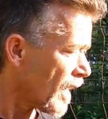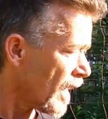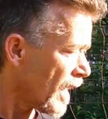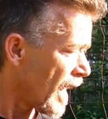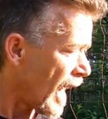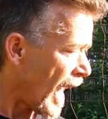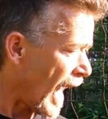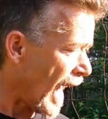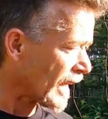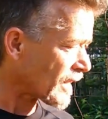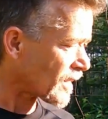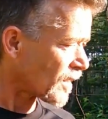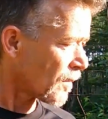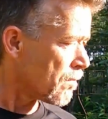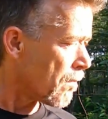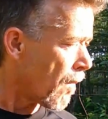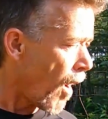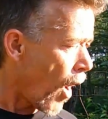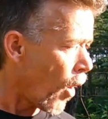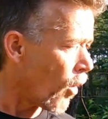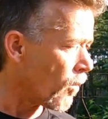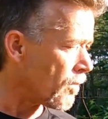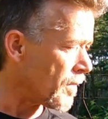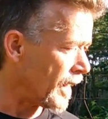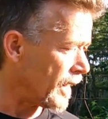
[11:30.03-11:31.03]
at the
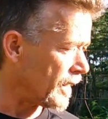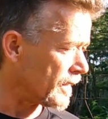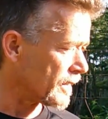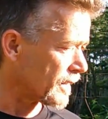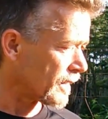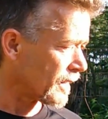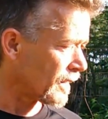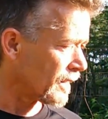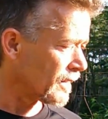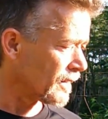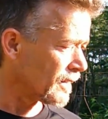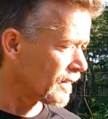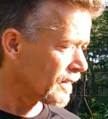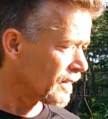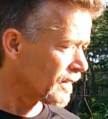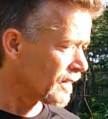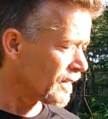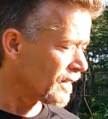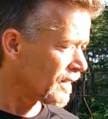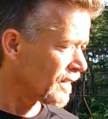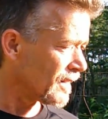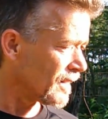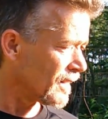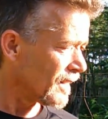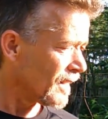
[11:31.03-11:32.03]
moment
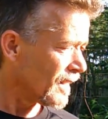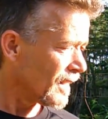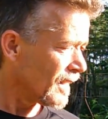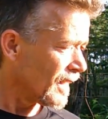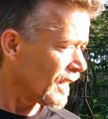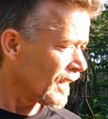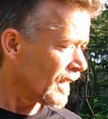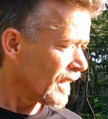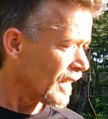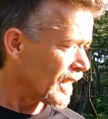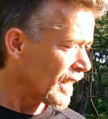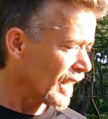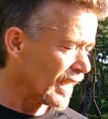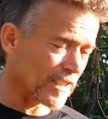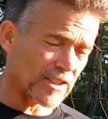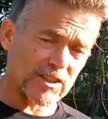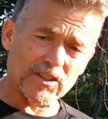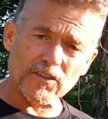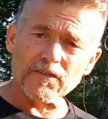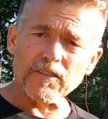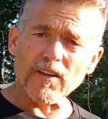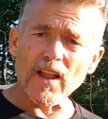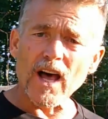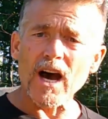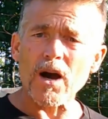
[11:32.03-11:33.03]
is
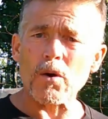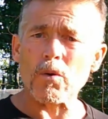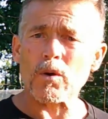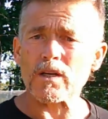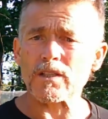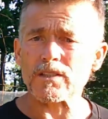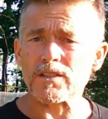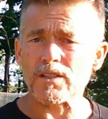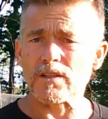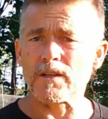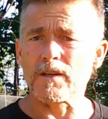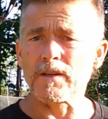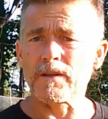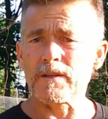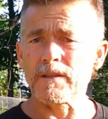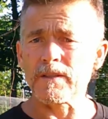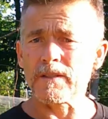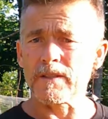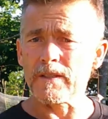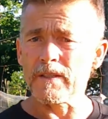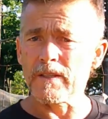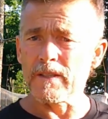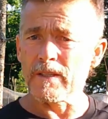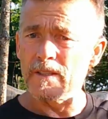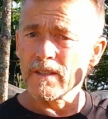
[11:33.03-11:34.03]
the flowers,
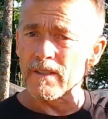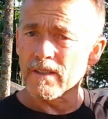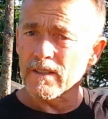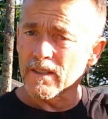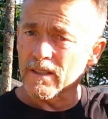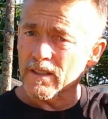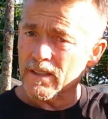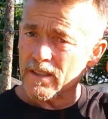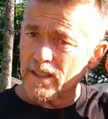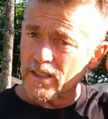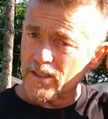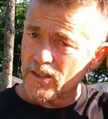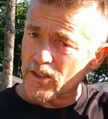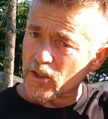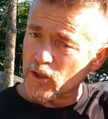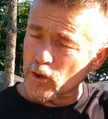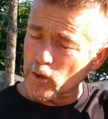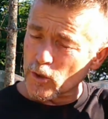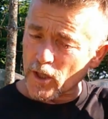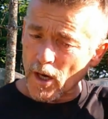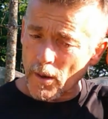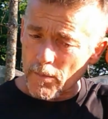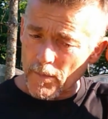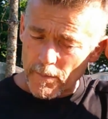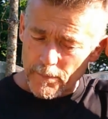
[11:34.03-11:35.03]
because
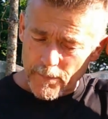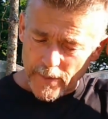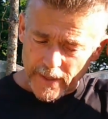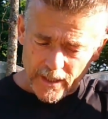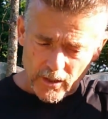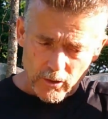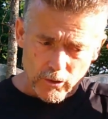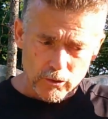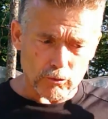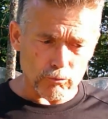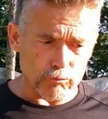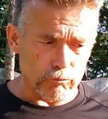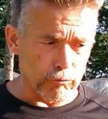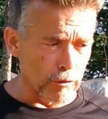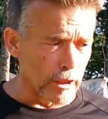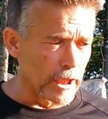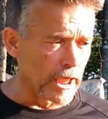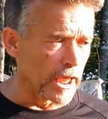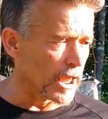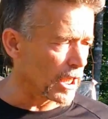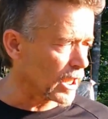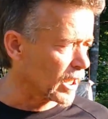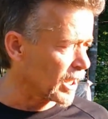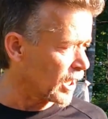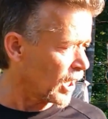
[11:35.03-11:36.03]
cucumber beetles
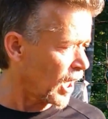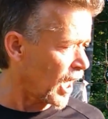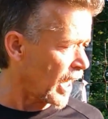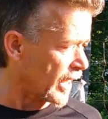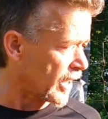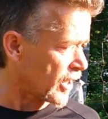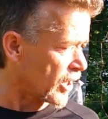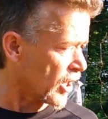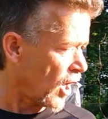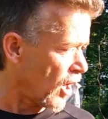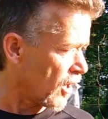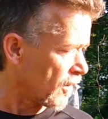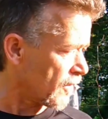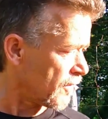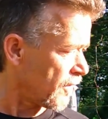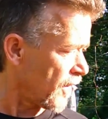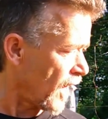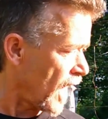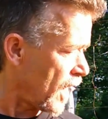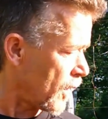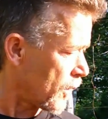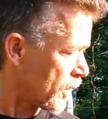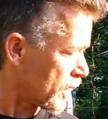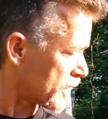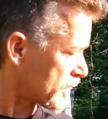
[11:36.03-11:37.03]
really like young
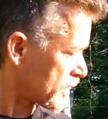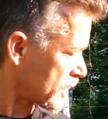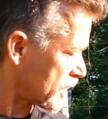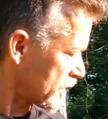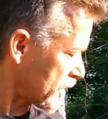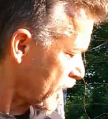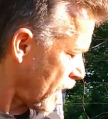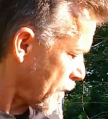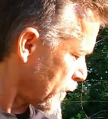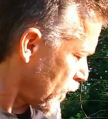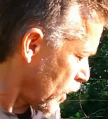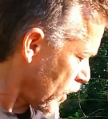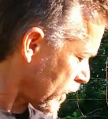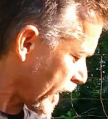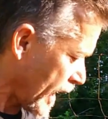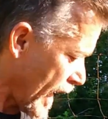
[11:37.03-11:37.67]
flowers. Because I'm looking